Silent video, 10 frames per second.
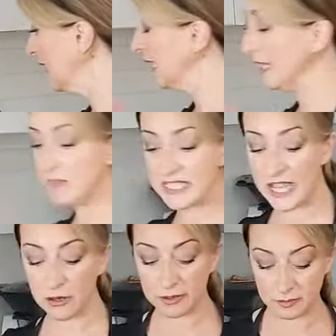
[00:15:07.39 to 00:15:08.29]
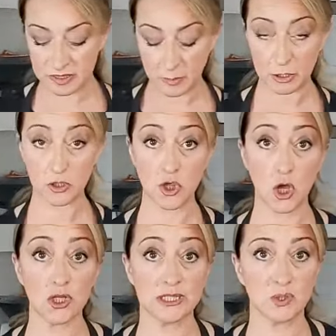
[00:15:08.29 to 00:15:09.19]
Let me tell you a little bit about the
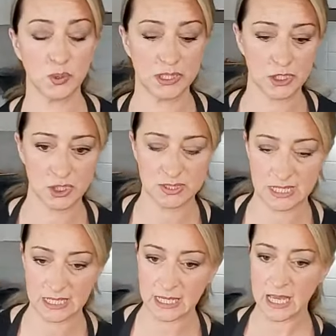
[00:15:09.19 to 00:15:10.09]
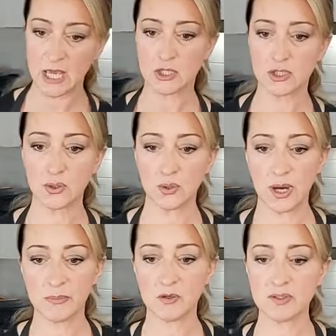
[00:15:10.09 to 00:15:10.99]
chocolate that we are using. So
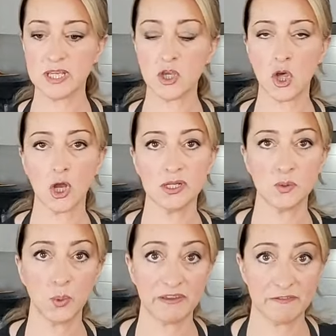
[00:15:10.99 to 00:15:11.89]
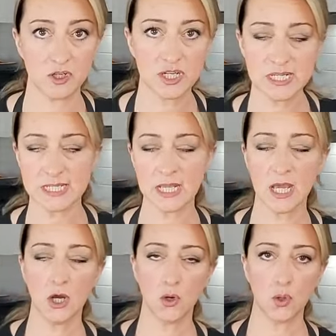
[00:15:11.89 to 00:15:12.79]
I'm using chocolate wafers
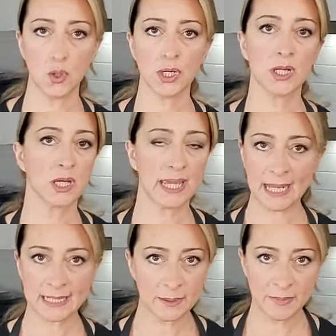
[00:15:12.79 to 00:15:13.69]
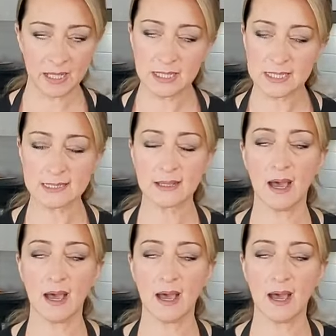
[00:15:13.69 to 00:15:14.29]
or candy melts.